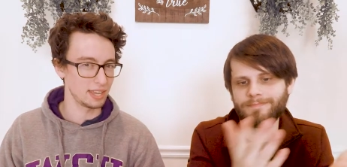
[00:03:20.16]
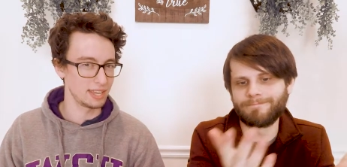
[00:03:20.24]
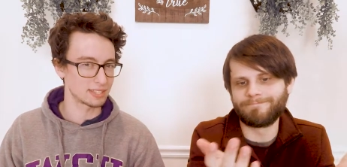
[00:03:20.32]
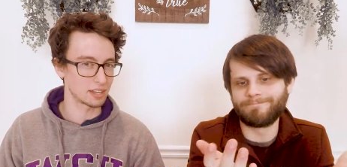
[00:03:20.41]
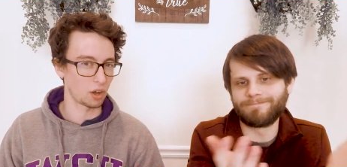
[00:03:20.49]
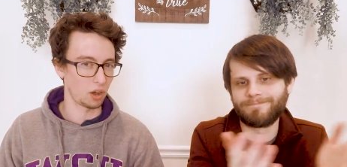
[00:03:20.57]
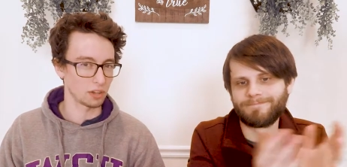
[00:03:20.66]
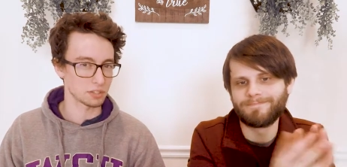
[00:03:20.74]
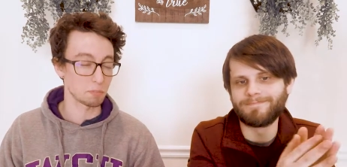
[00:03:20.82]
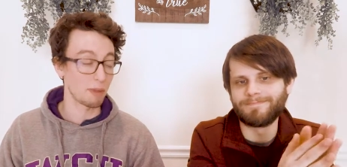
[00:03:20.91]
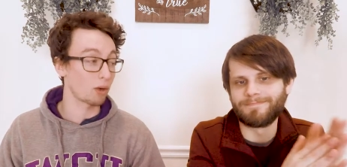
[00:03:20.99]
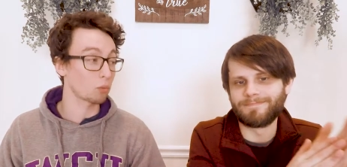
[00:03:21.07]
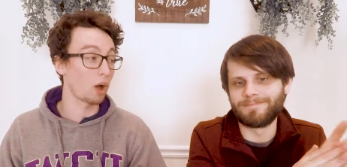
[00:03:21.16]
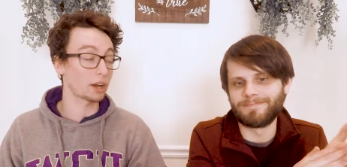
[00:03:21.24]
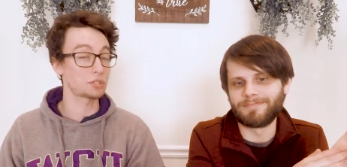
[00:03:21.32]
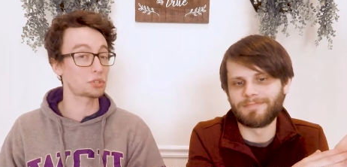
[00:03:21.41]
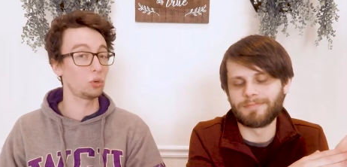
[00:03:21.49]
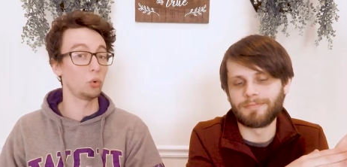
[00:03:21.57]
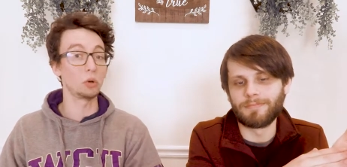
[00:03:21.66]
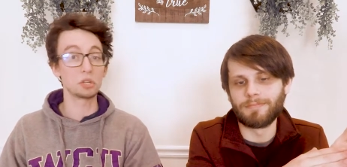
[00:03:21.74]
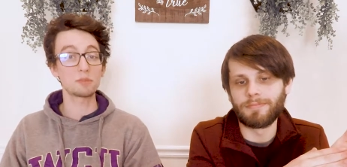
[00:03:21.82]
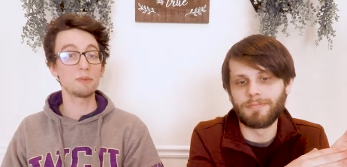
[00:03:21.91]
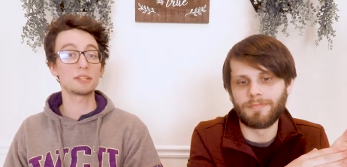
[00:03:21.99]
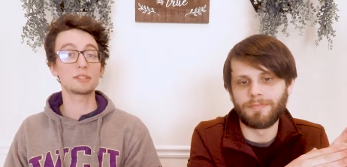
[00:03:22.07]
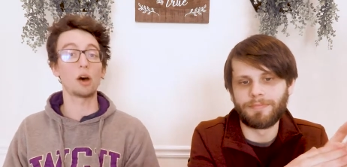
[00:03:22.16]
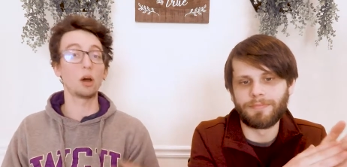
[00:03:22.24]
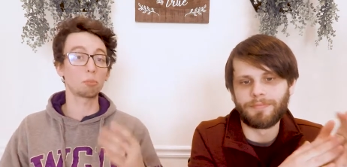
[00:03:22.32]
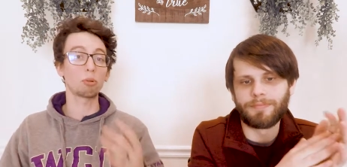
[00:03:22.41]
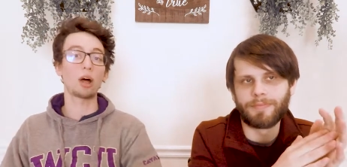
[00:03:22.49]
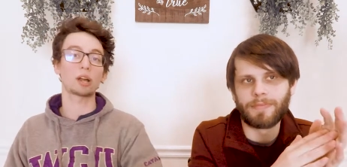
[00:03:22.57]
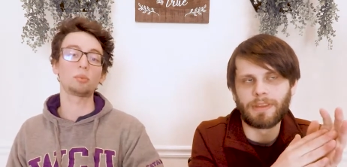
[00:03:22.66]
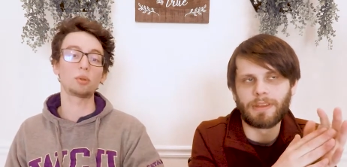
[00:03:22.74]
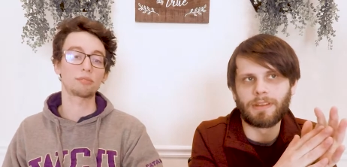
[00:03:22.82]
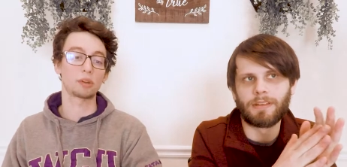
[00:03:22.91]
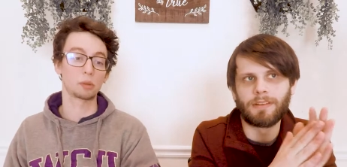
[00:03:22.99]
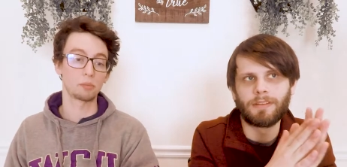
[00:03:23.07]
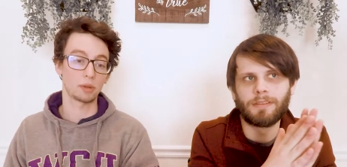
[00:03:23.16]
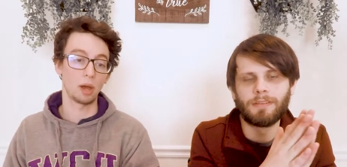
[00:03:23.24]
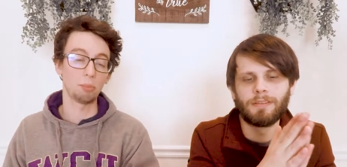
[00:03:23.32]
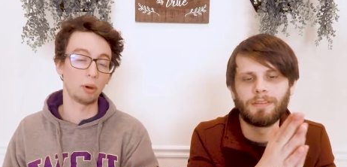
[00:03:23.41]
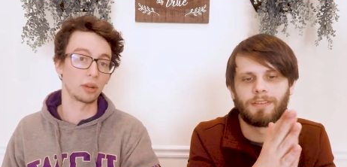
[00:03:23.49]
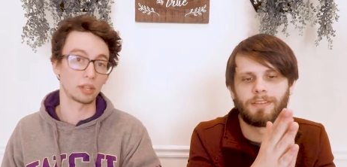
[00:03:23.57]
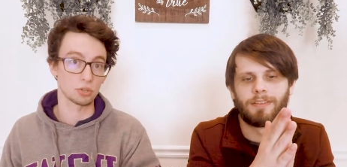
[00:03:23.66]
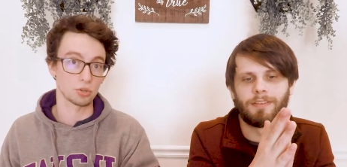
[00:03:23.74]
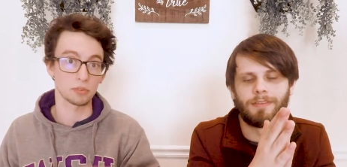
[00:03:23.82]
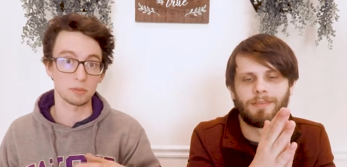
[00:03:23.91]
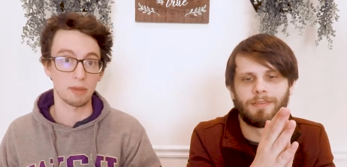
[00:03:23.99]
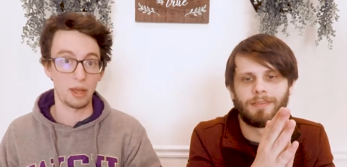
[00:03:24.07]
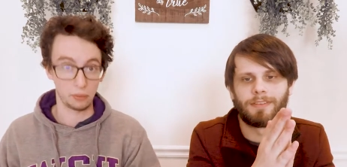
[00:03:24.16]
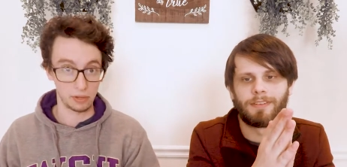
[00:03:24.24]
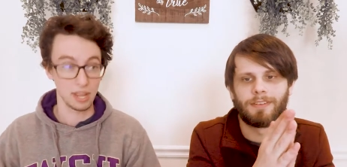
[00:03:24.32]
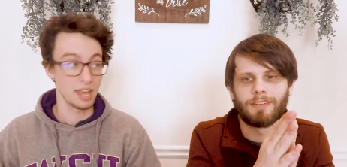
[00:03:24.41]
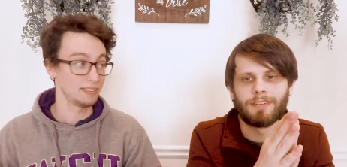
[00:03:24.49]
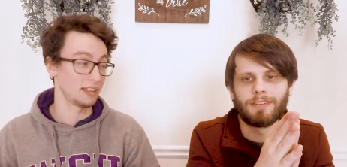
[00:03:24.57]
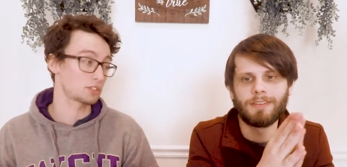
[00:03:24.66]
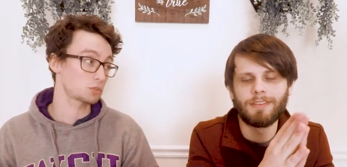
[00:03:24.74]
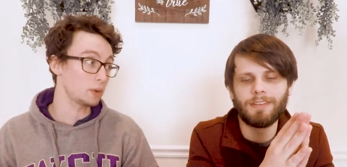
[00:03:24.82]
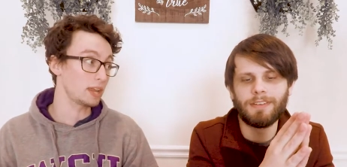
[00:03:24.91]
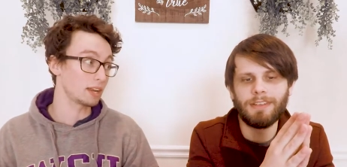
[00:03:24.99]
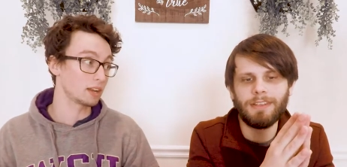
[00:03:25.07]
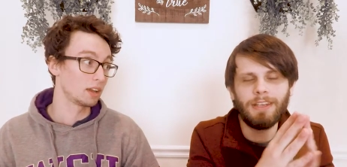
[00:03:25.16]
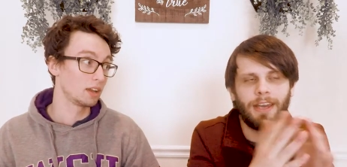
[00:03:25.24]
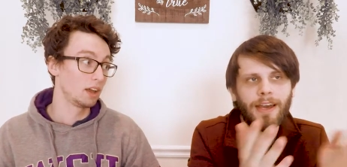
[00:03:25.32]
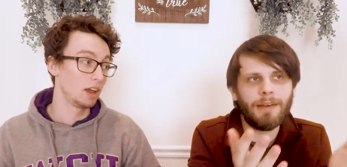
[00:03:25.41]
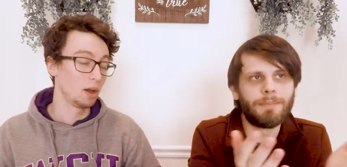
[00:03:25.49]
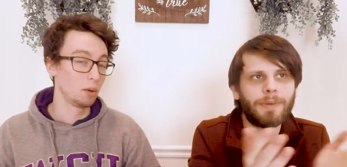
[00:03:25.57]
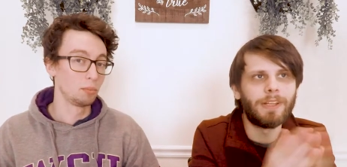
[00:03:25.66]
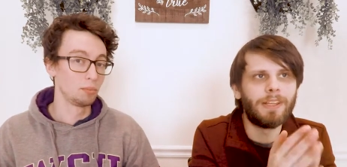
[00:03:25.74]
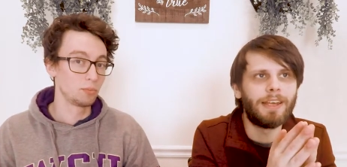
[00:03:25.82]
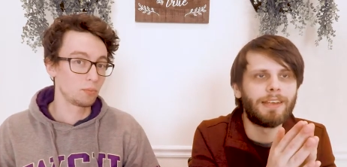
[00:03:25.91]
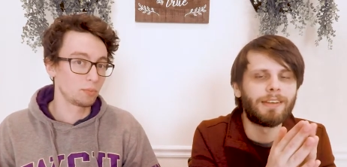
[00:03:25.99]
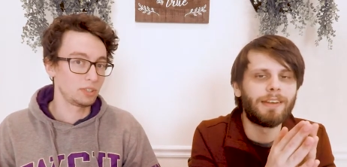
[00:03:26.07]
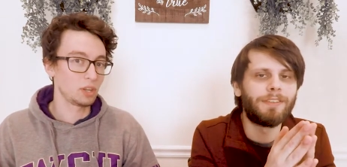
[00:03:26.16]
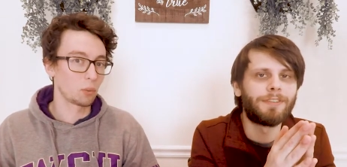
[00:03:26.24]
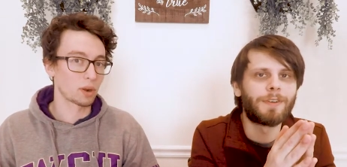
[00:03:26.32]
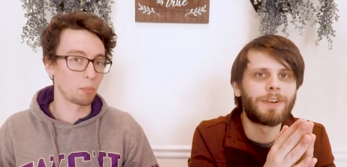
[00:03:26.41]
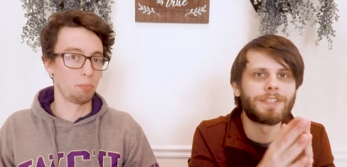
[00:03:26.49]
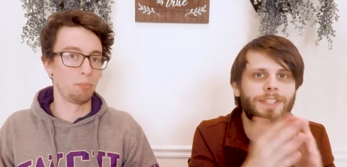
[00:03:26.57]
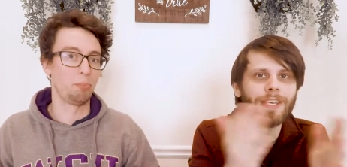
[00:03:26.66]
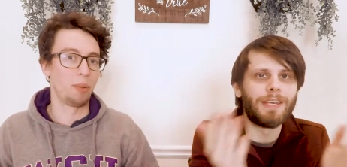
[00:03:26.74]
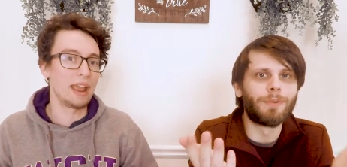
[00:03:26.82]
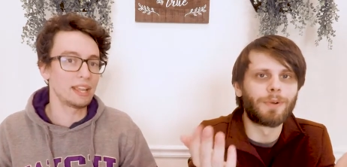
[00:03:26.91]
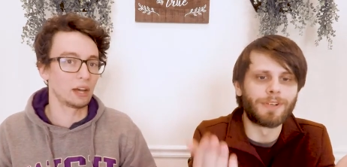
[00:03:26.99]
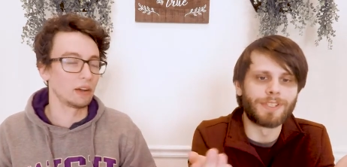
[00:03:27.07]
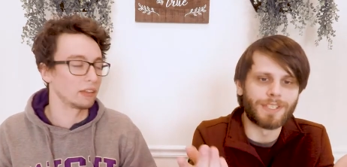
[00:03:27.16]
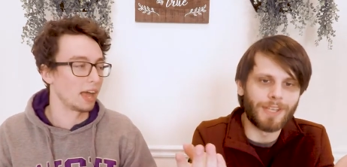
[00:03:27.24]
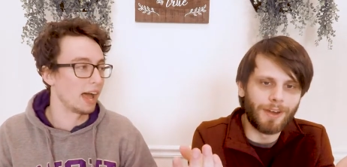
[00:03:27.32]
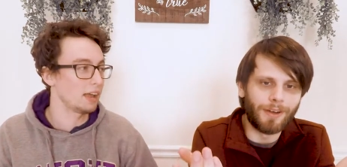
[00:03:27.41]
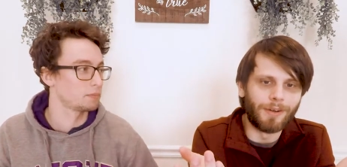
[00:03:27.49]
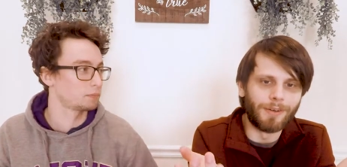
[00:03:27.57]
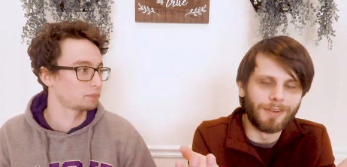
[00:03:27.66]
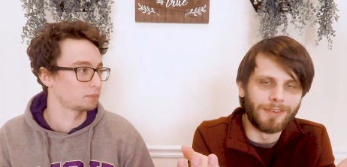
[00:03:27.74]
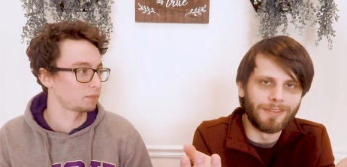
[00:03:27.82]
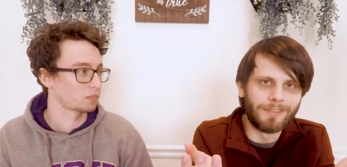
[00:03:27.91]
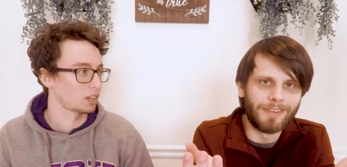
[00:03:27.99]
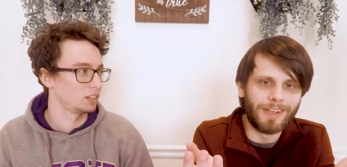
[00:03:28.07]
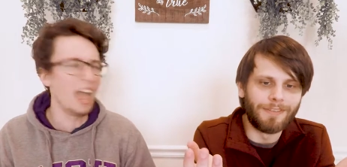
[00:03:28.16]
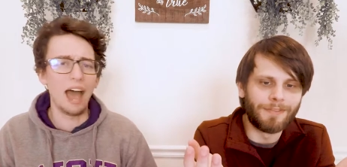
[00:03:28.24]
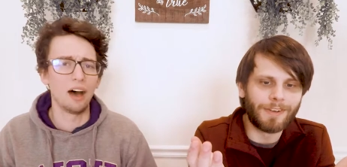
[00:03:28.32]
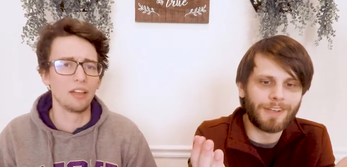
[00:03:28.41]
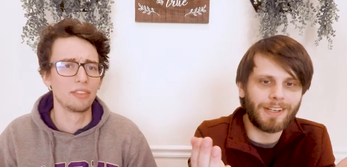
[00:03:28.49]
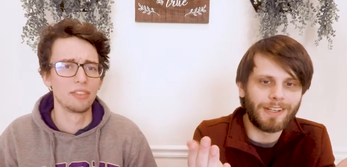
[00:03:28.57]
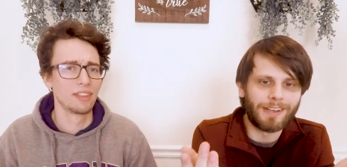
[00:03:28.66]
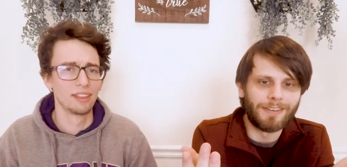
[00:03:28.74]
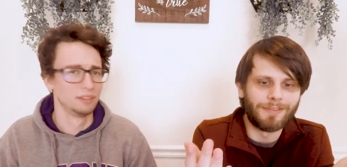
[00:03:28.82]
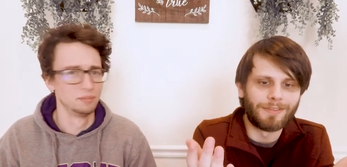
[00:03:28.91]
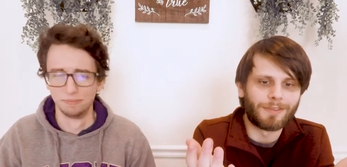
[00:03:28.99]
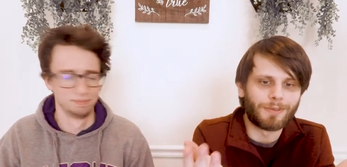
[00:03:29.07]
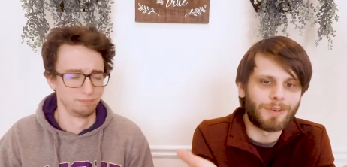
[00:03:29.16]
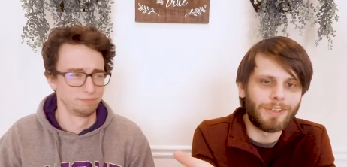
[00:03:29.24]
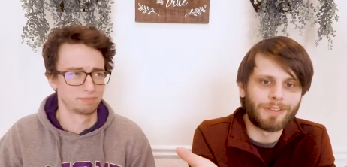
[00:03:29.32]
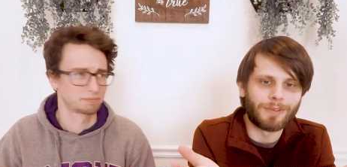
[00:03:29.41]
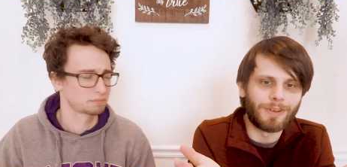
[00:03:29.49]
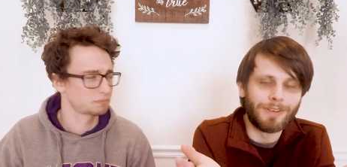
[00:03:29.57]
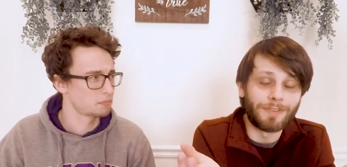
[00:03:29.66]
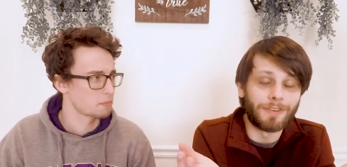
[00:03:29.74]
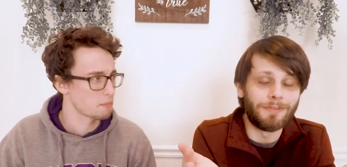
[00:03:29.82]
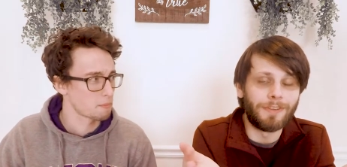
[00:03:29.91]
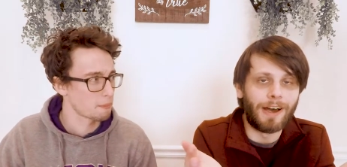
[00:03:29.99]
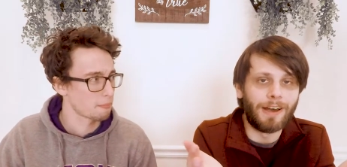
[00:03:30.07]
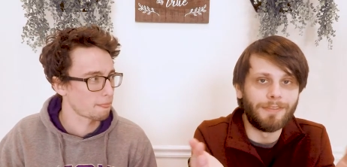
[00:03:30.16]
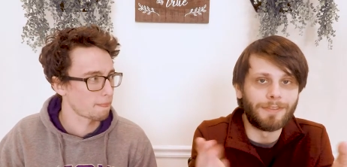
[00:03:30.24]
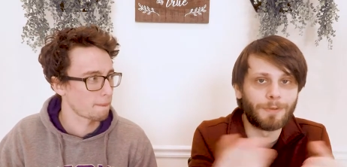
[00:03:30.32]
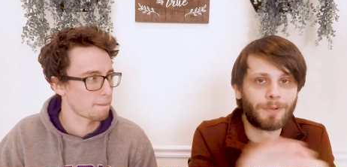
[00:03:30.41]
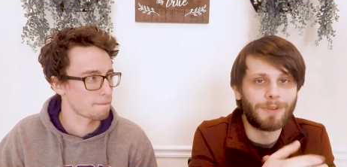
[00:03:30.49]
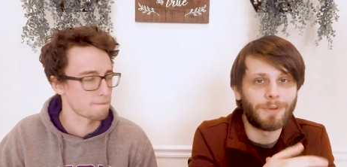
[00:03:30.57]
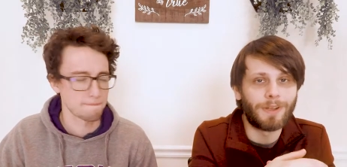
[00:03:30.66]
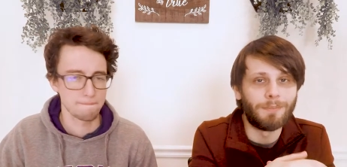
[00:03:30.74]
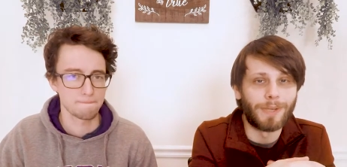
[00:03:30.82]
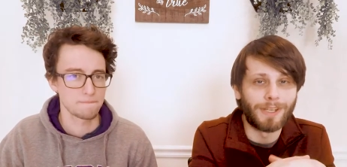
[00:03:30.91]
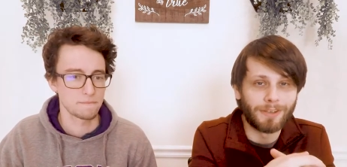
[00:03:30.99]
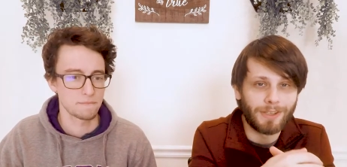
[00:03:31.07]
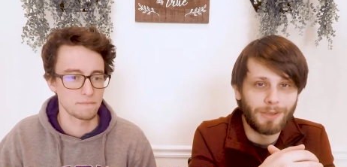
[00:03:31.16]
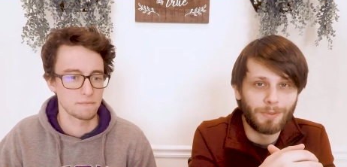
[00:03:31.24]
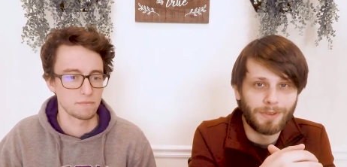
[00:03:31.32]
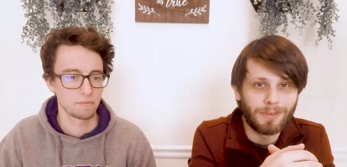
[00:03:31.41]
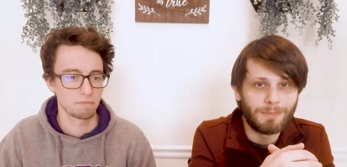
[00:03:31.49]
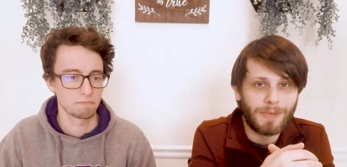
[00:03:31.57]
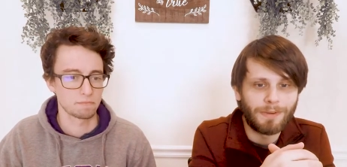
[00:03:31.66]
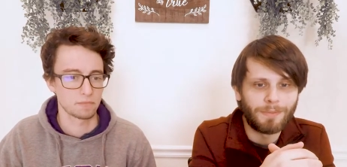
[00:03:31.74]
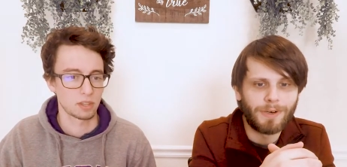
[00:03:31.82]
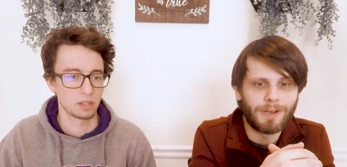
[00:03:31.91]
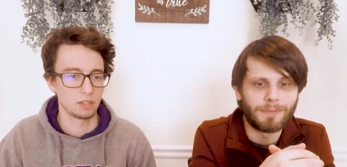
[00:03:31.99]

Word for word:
Speaker 1: isn't awesome. Mountain Walk is cool. It just means it's unblockable if your opponent controls a mountain. That's sweet. Yeah, but like
Speaker 2: as far as keywords go, if you're getting a 3/3 for 5, you really want a better keyword than Mountain Walk.